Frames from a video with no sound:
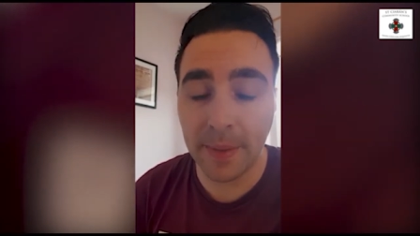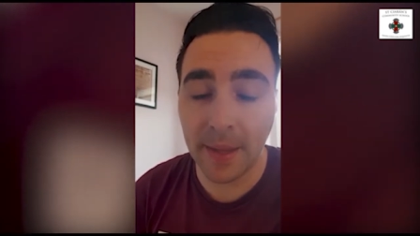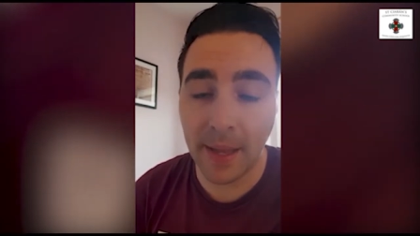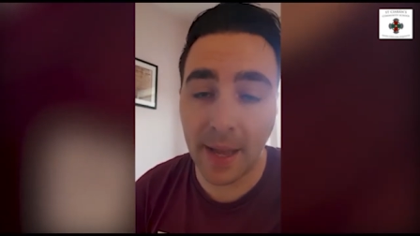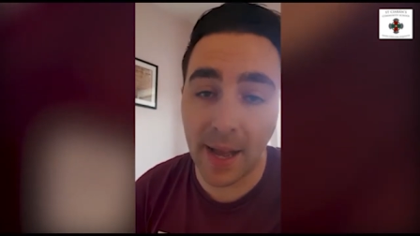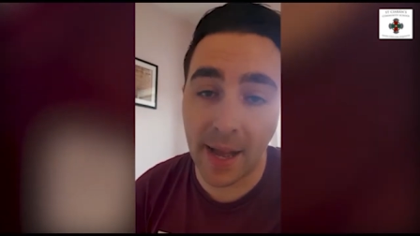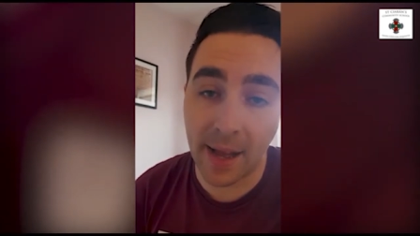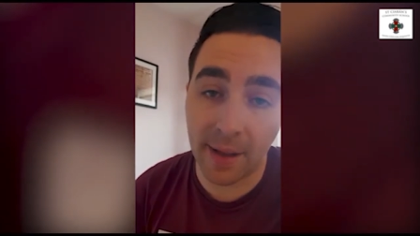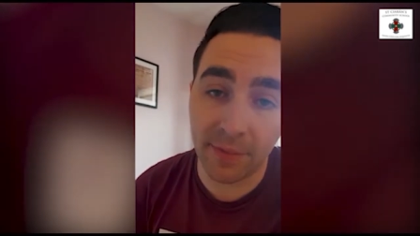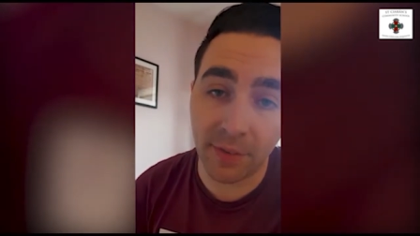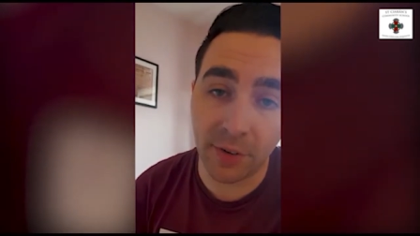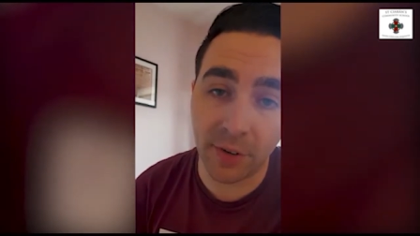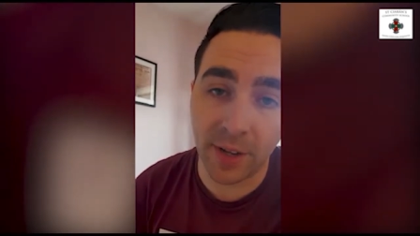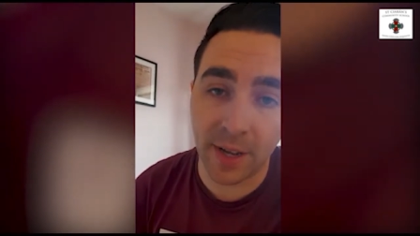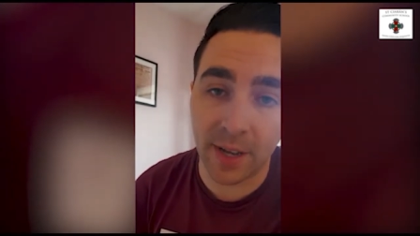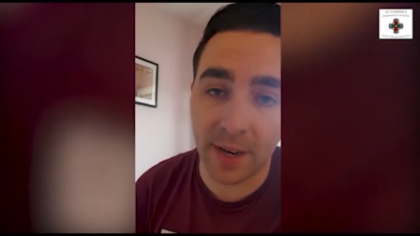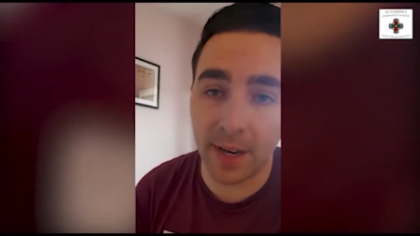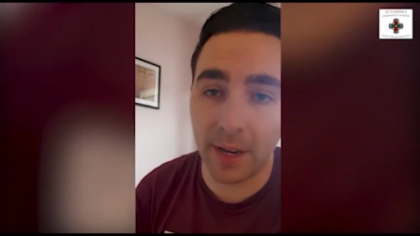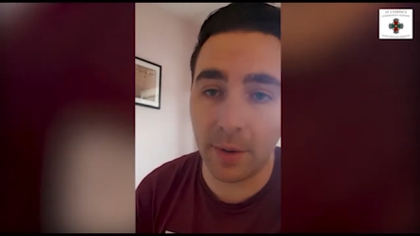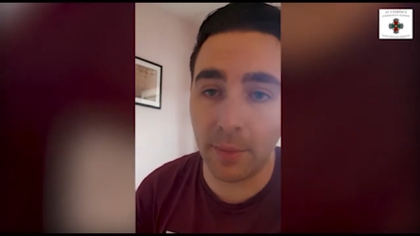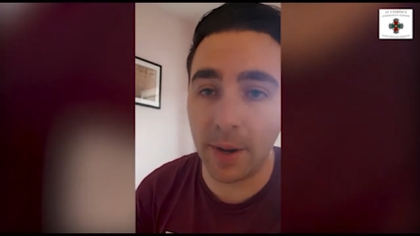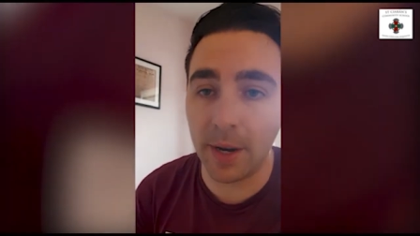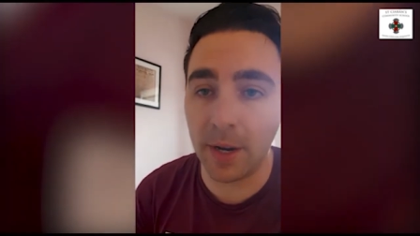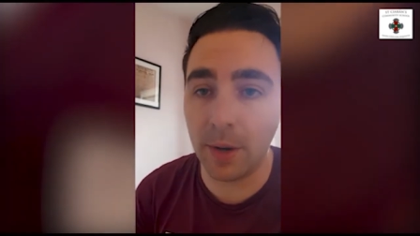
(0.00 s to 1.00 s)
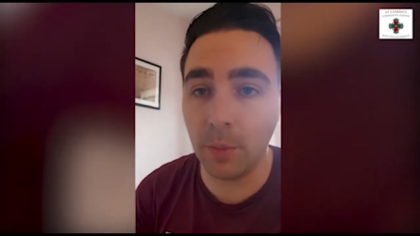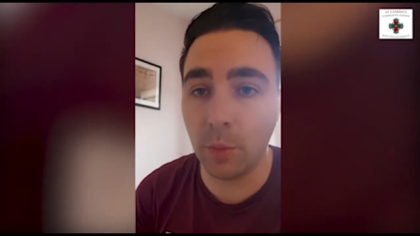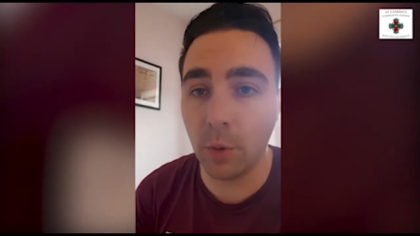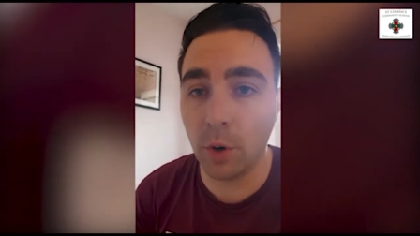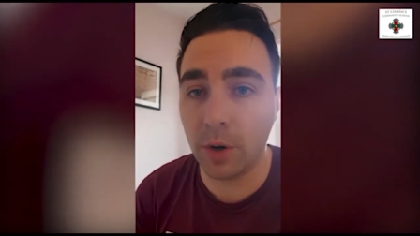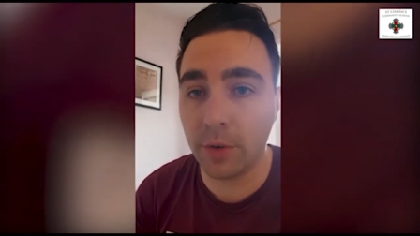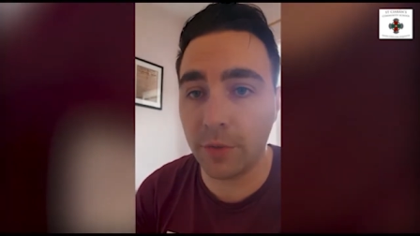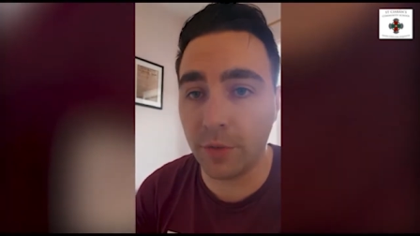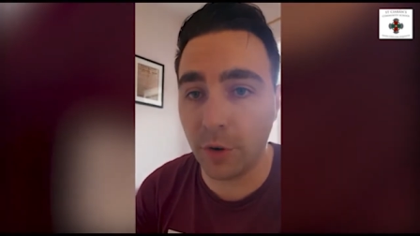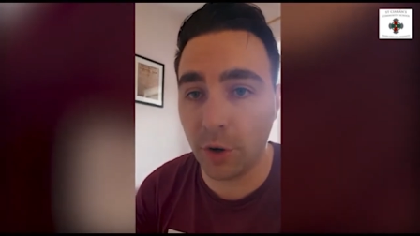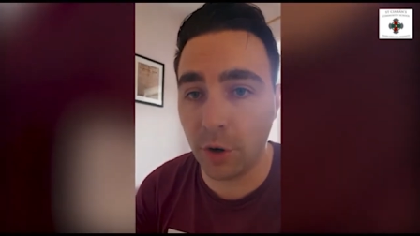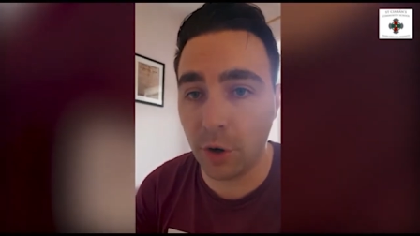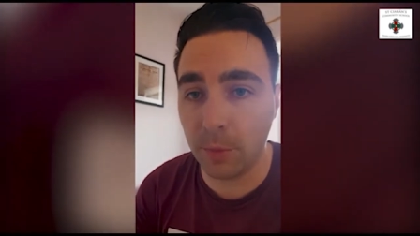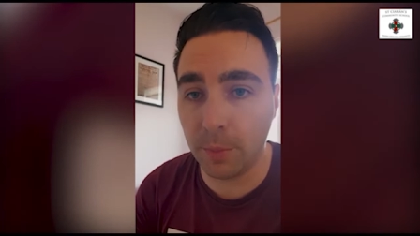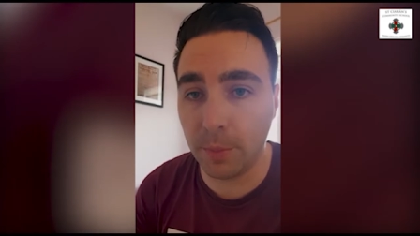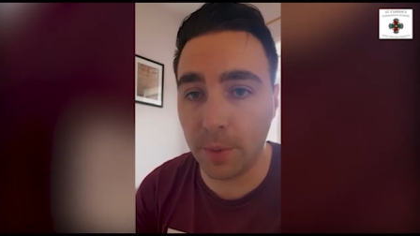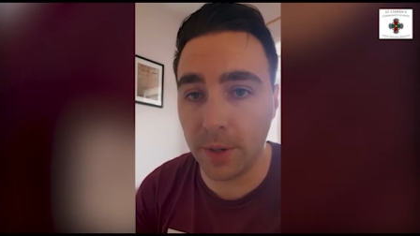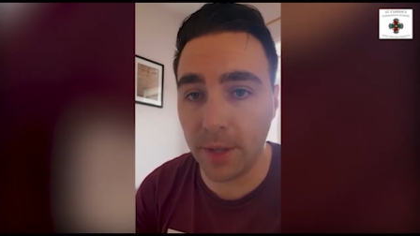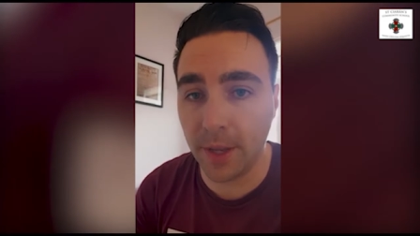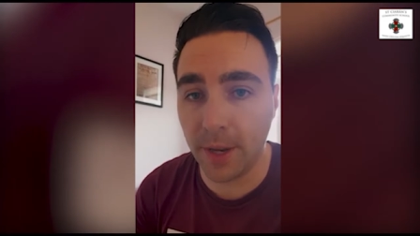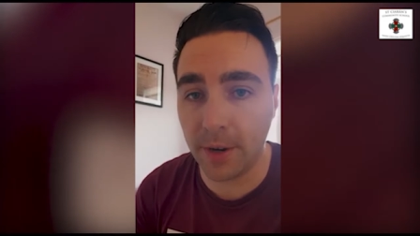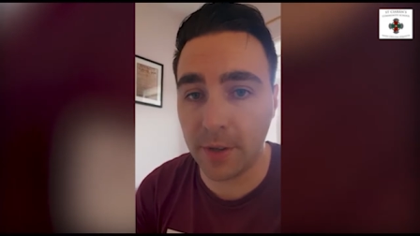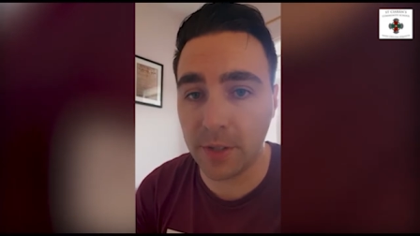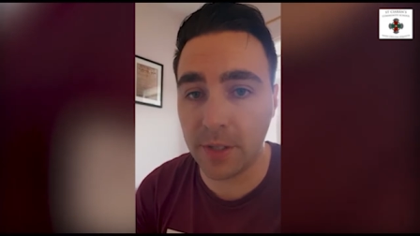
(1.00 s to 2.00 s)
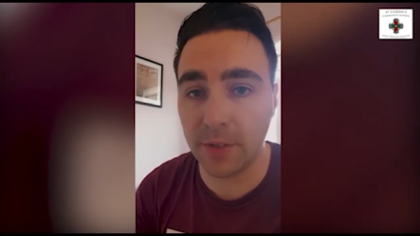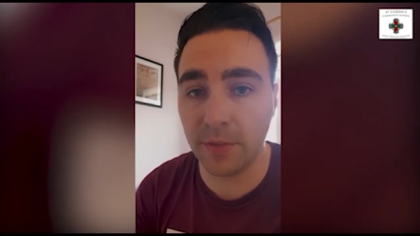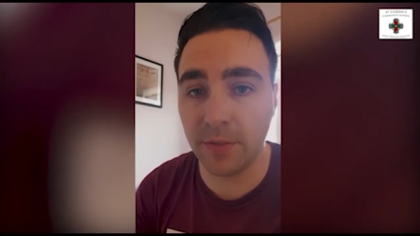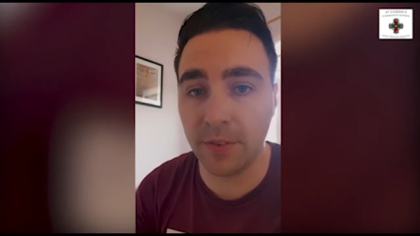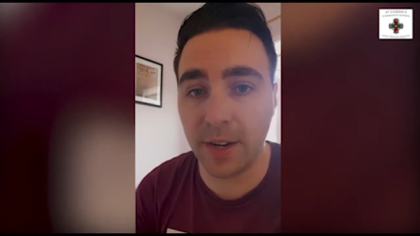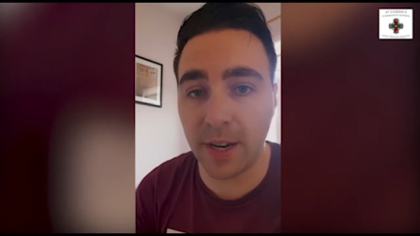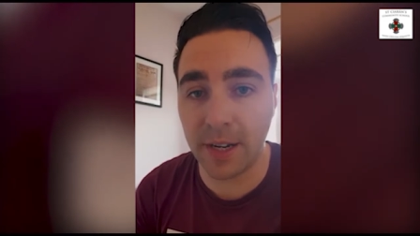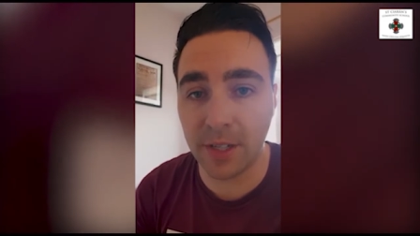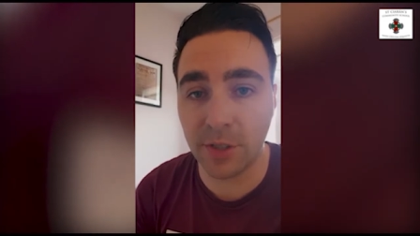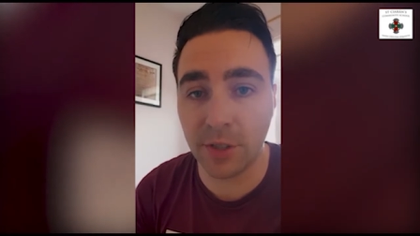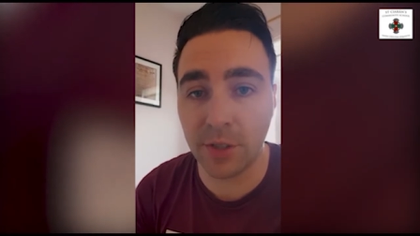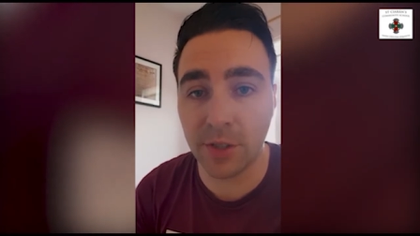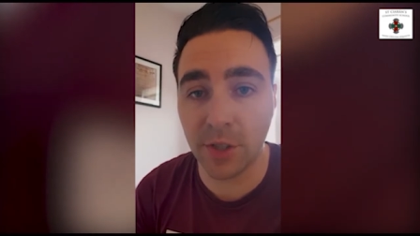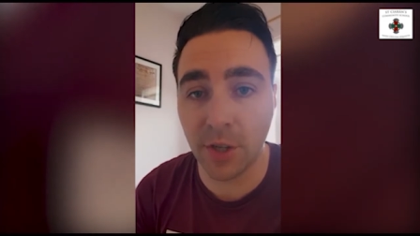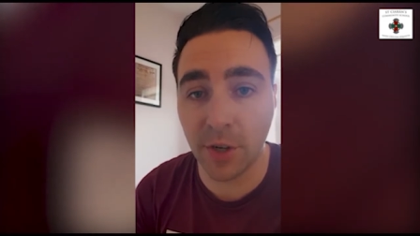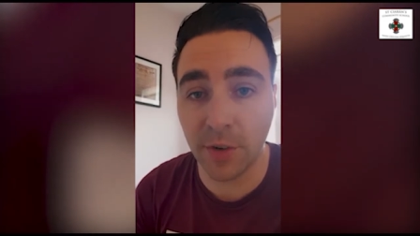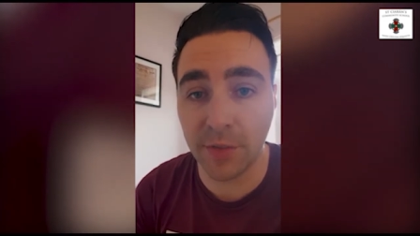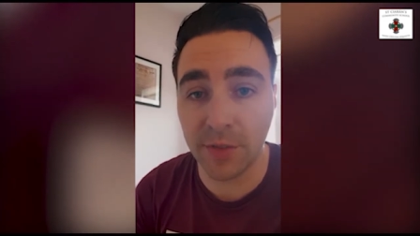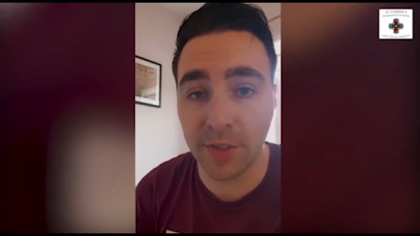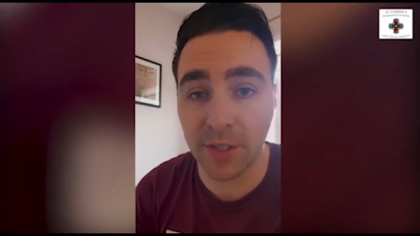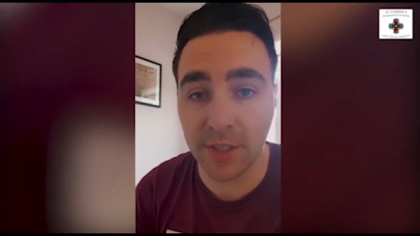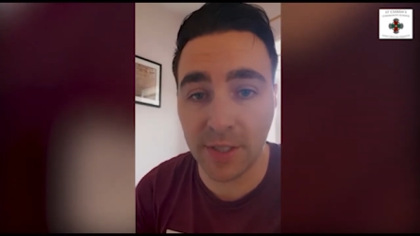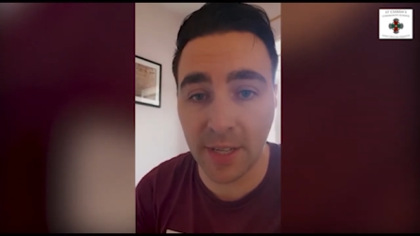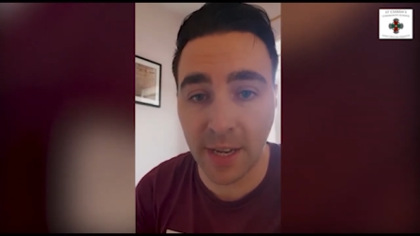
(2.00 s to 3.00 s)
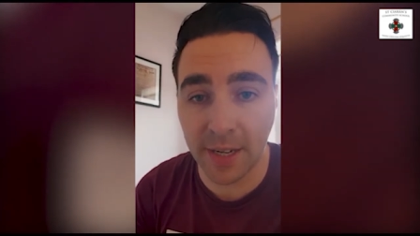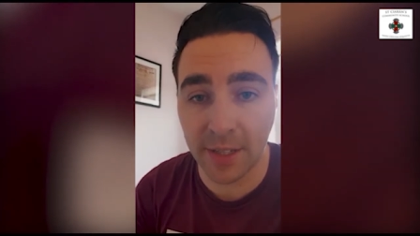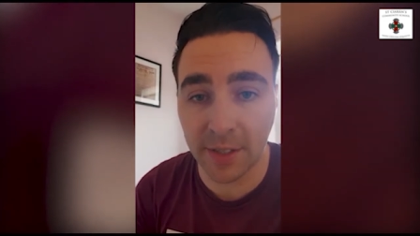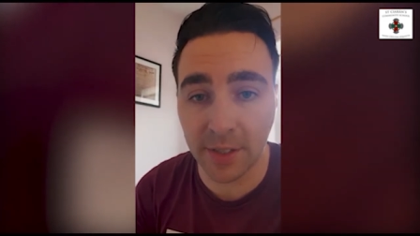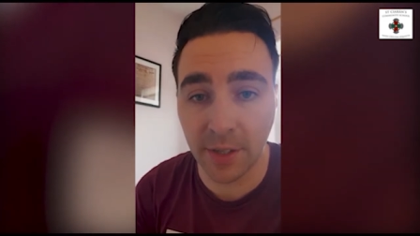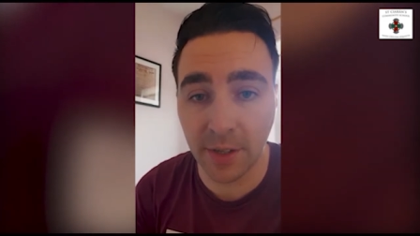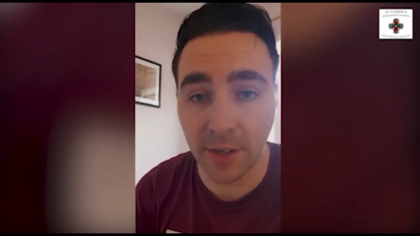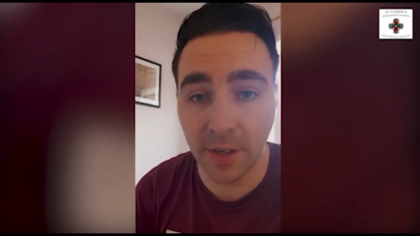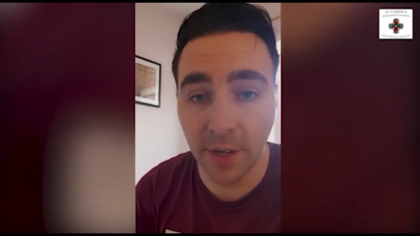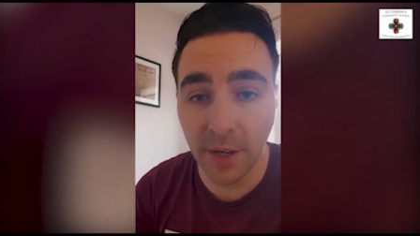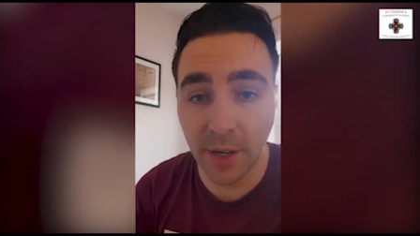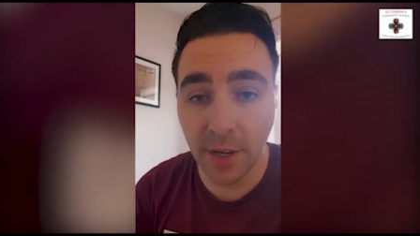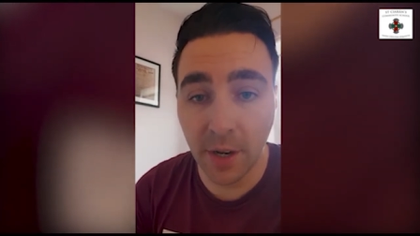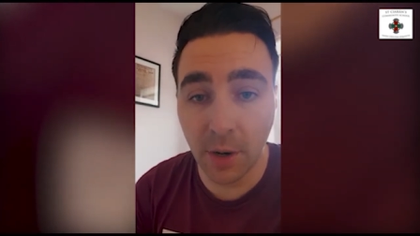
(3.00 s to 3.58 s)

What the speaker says: After that, I went and worked for a number of years in the financial services sector,